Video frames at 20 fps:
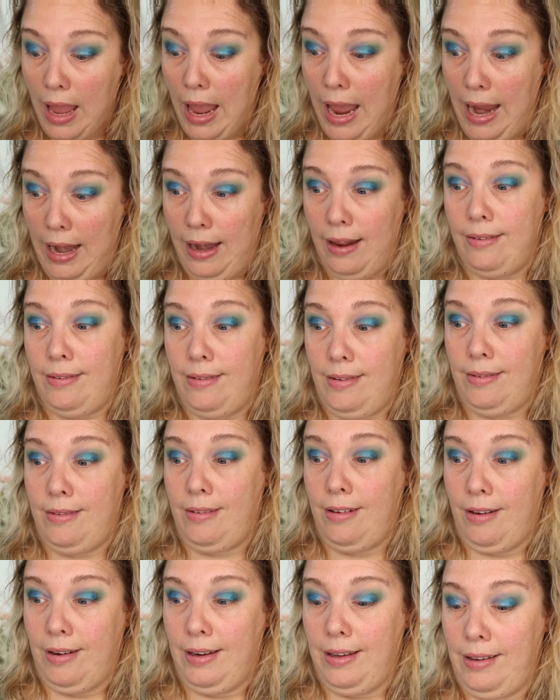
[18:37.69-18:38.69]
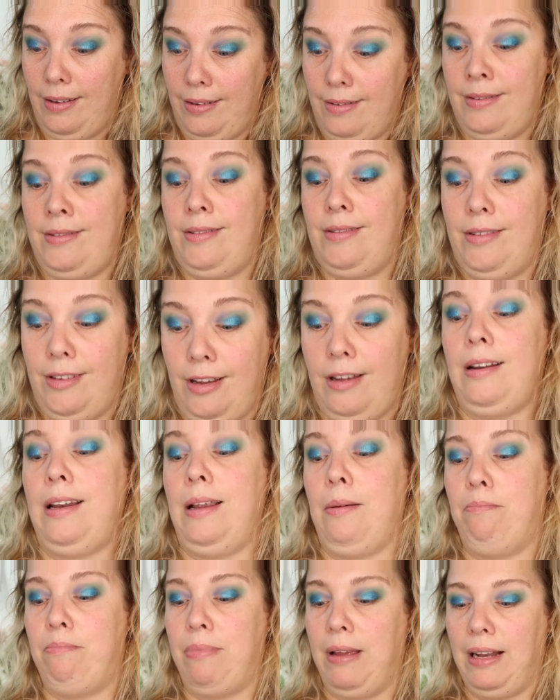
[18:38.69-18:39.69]
it is a
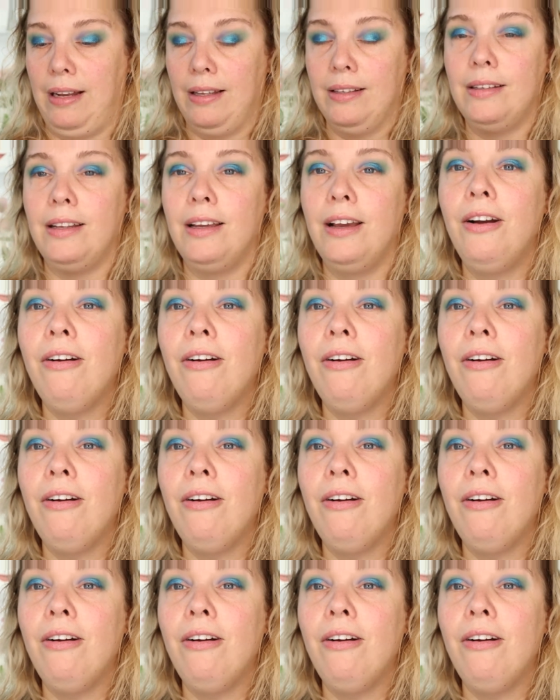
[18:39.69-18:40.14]
stunning palette.